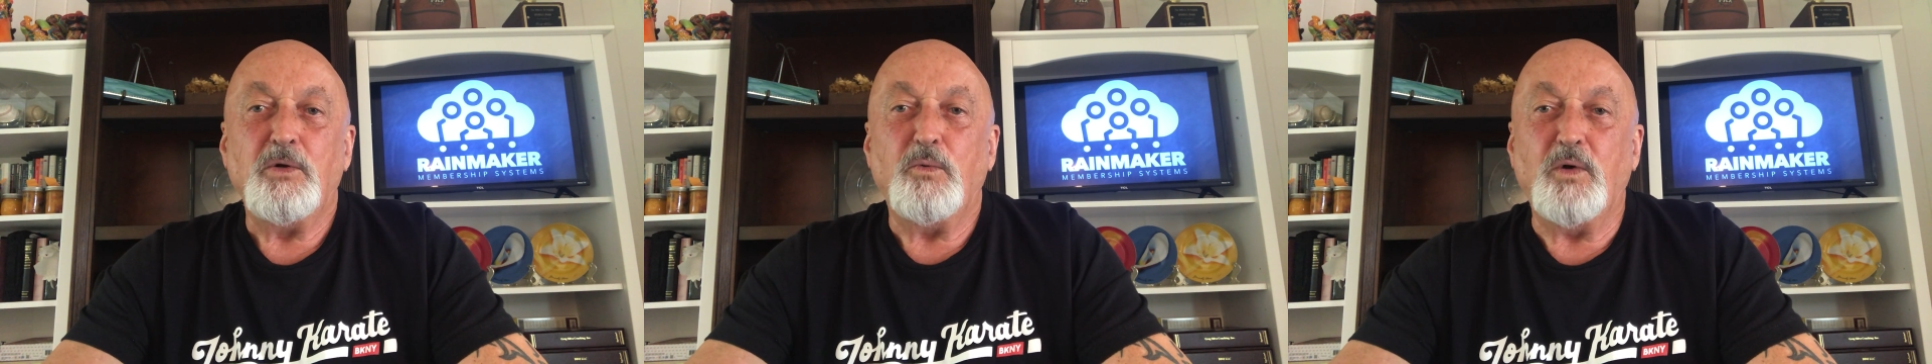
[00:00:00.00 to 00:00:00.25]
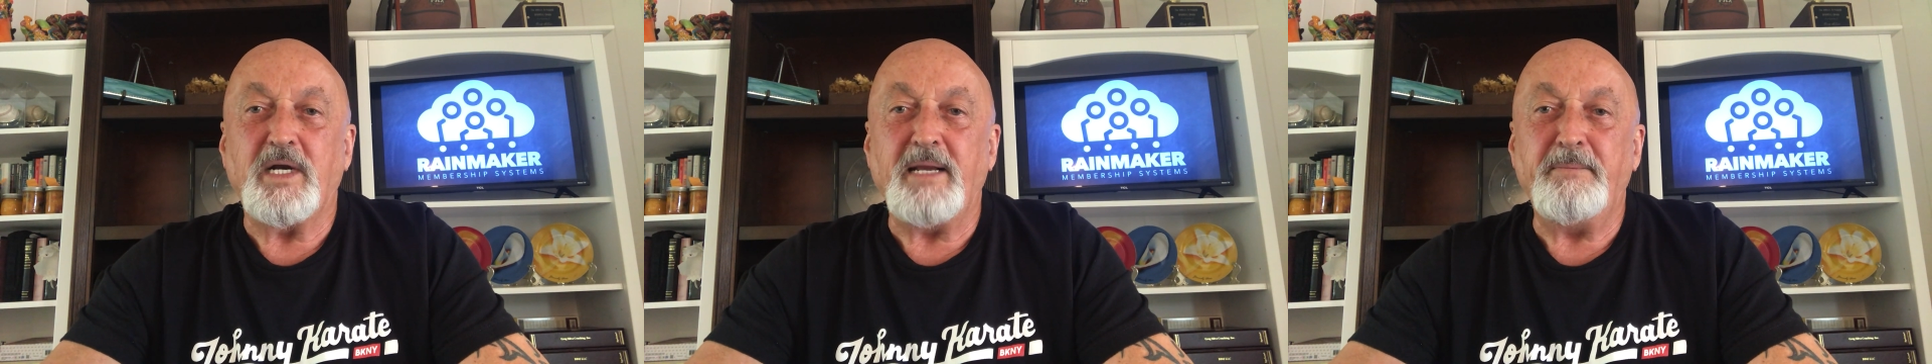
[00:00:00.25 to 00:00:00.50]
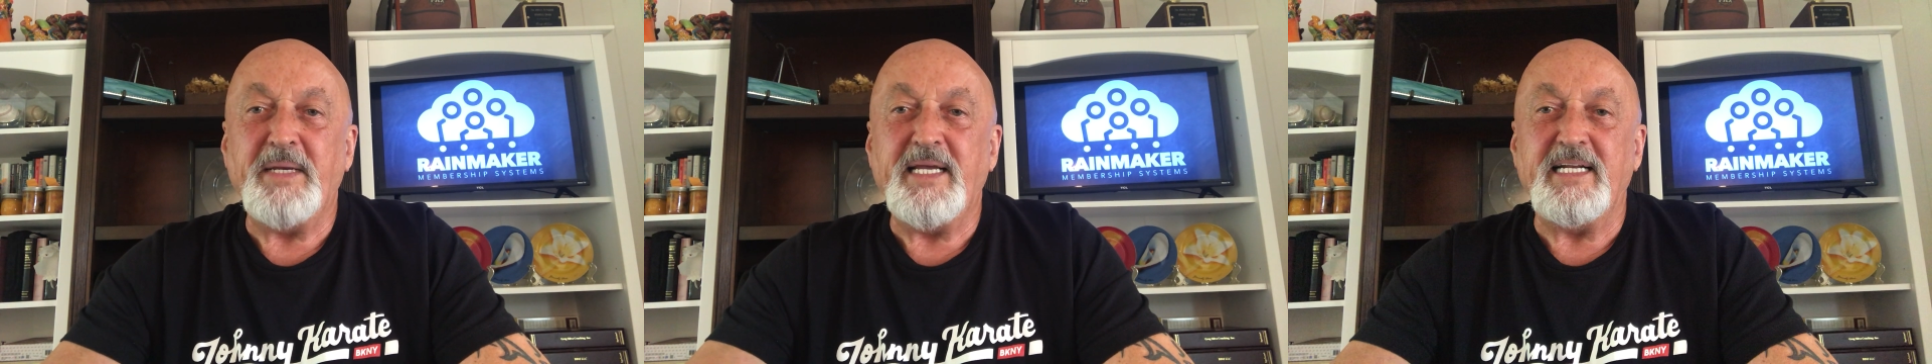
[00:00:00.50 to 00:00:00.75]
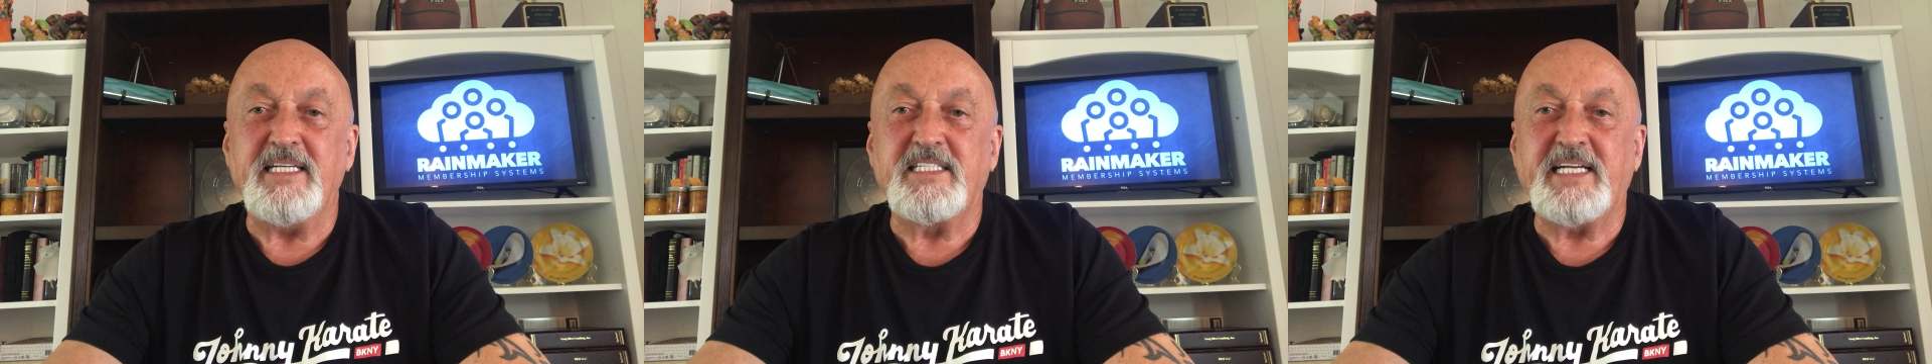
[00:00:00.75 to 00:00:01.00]
What I
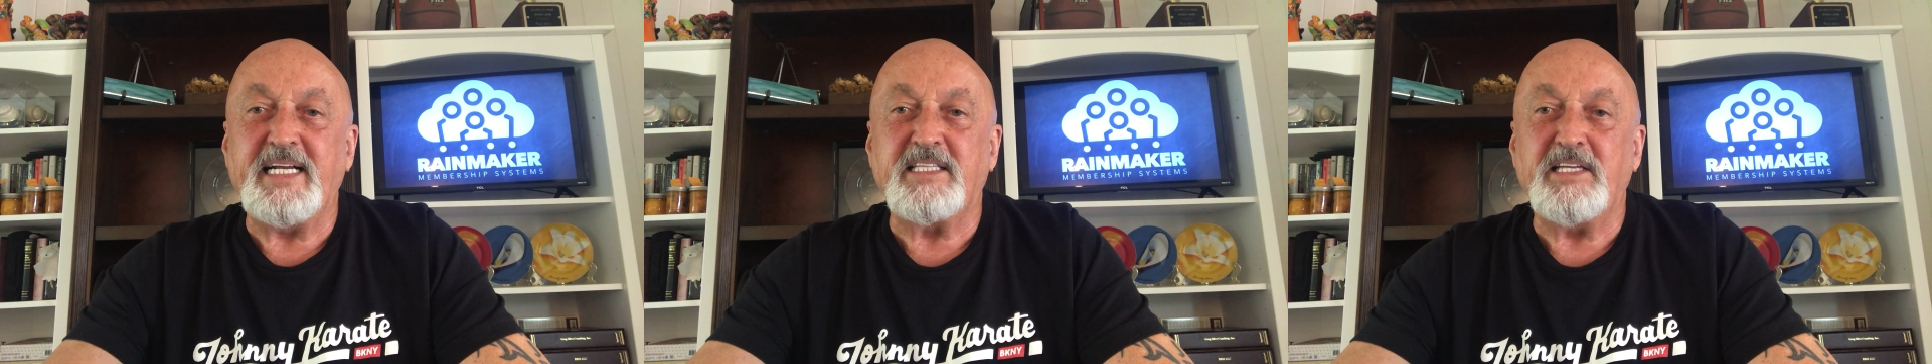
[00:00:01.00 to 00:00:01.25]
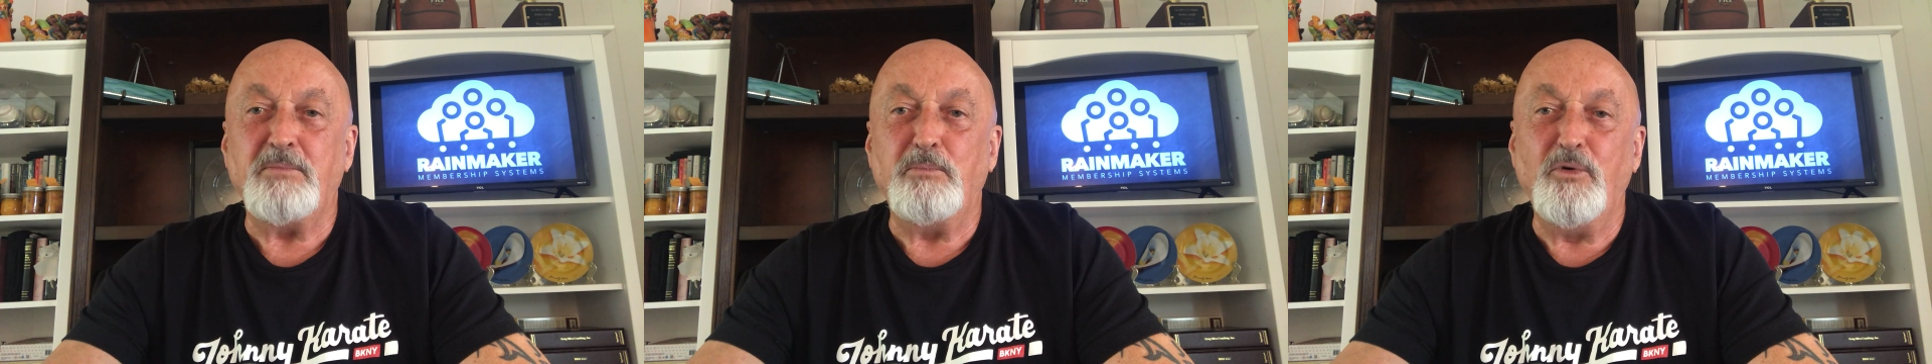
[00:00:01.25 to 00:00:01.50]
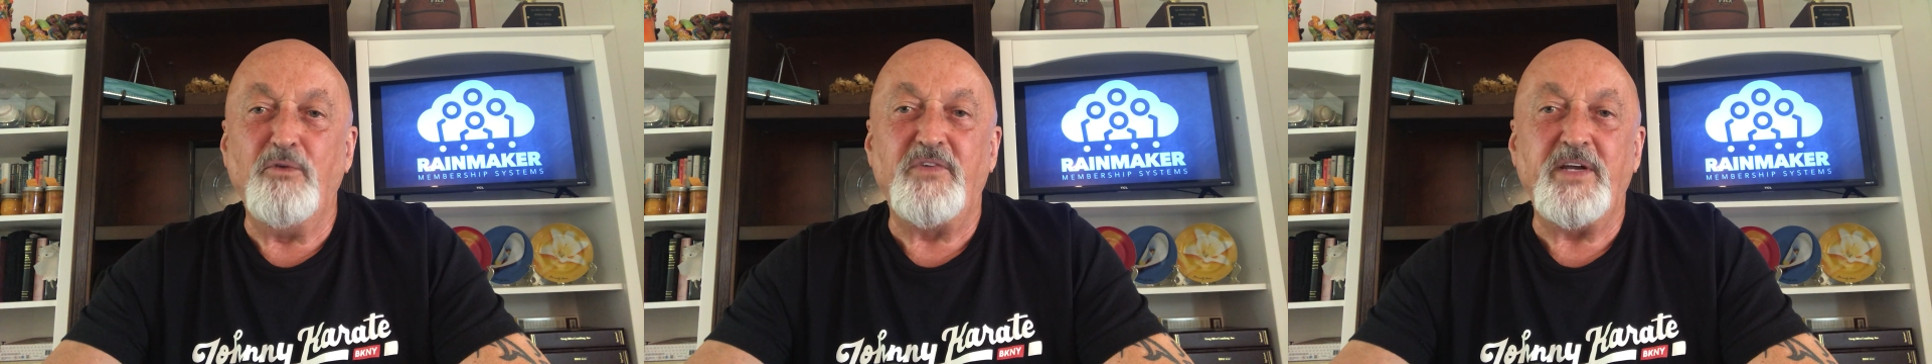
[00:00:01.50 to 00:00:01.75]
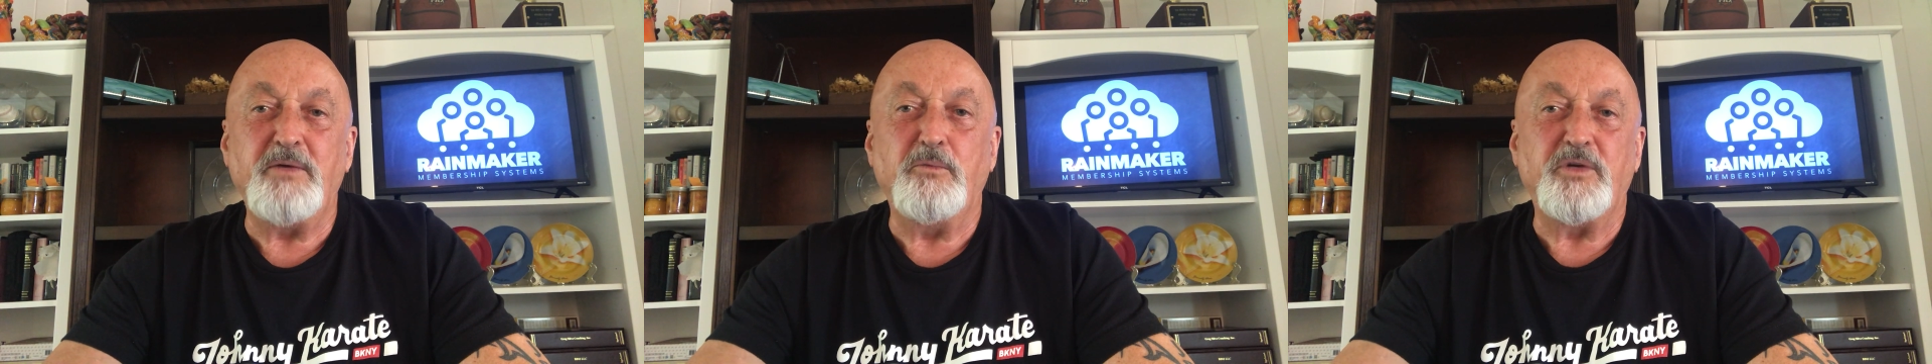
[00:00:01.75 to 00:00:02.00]
mean is get them
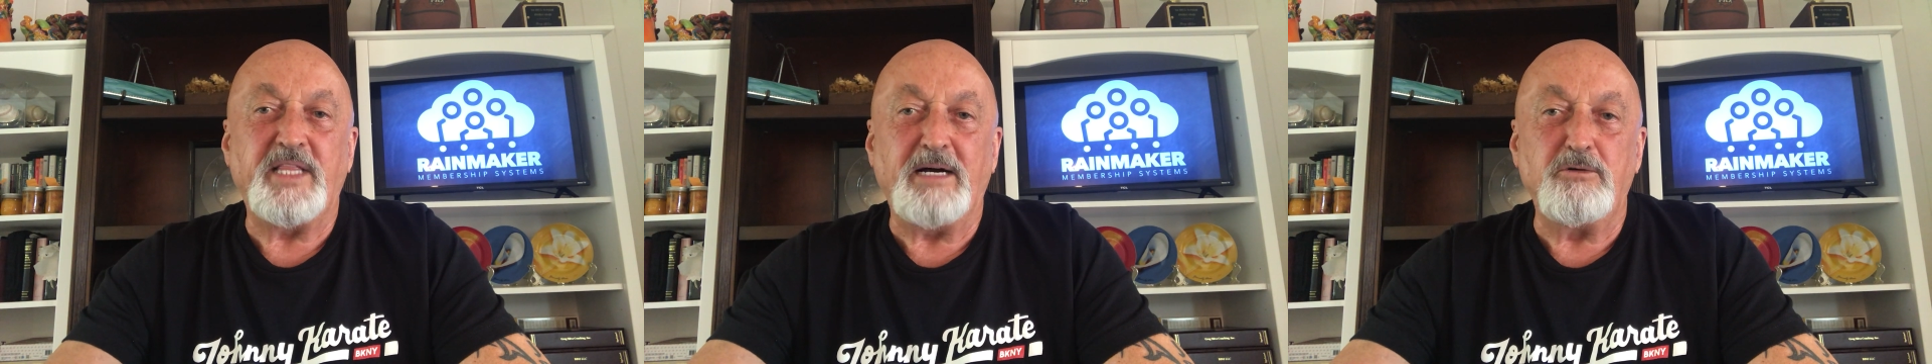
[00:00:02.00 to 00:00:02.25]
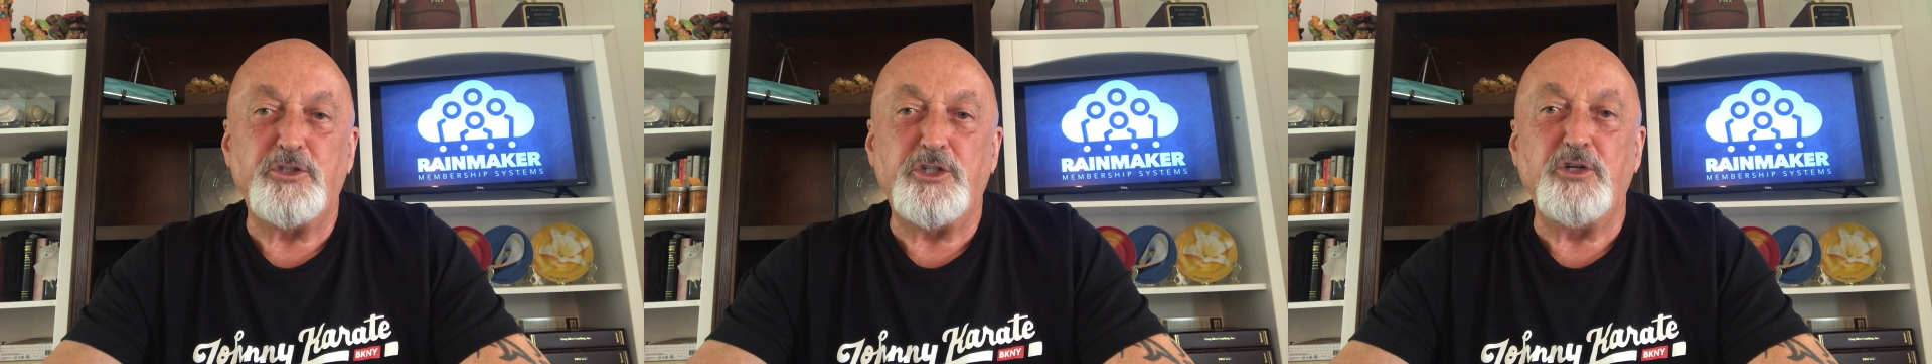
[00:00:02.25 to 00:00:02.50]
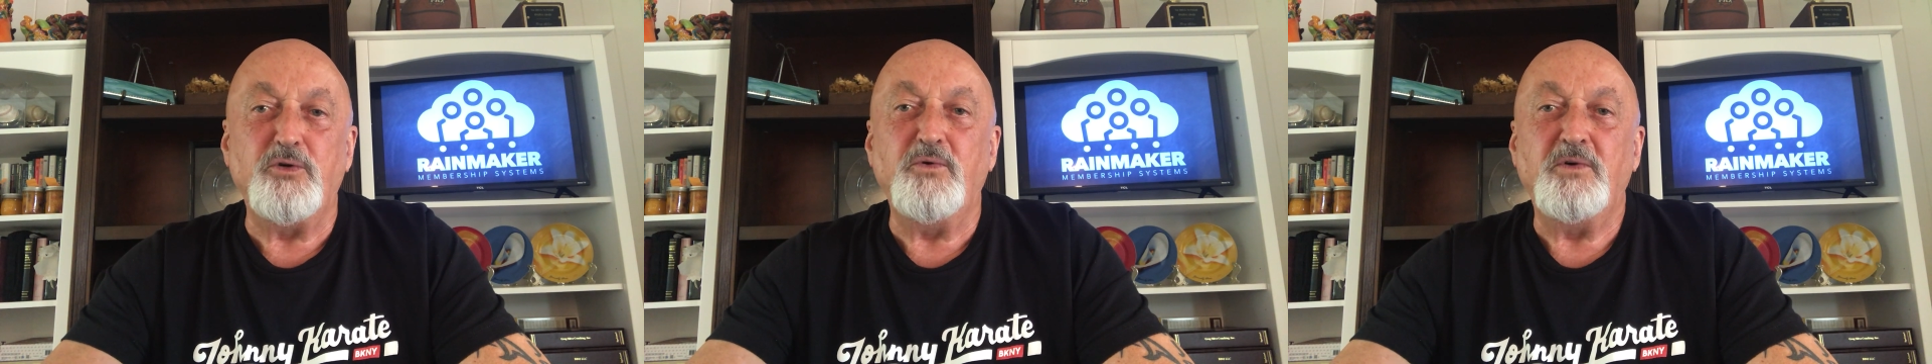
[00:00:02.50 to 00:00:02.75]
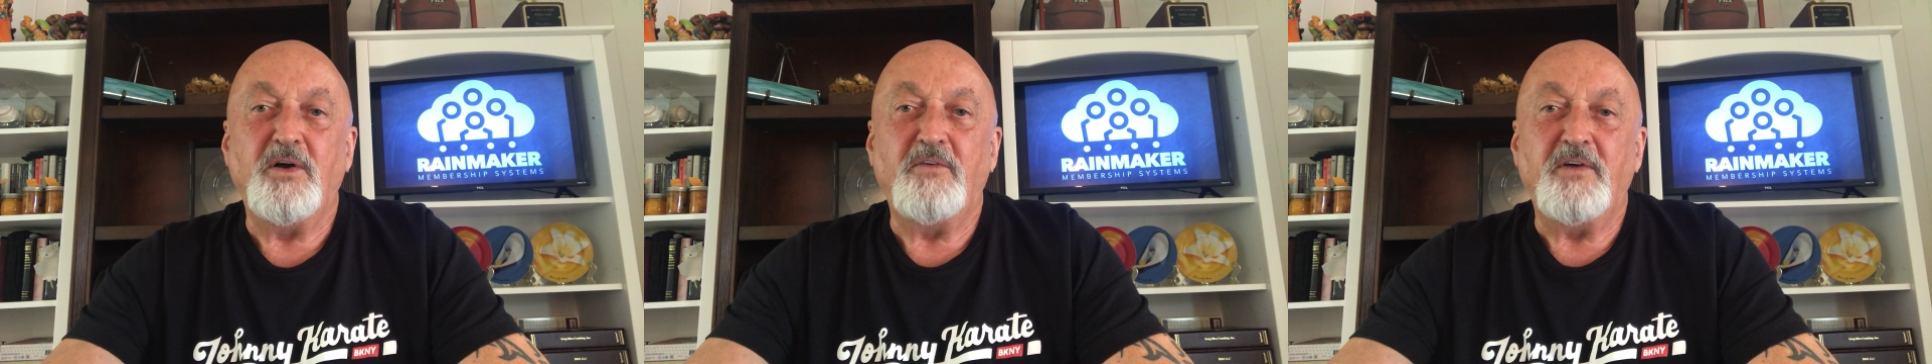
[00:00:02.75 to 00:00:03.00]
moving without you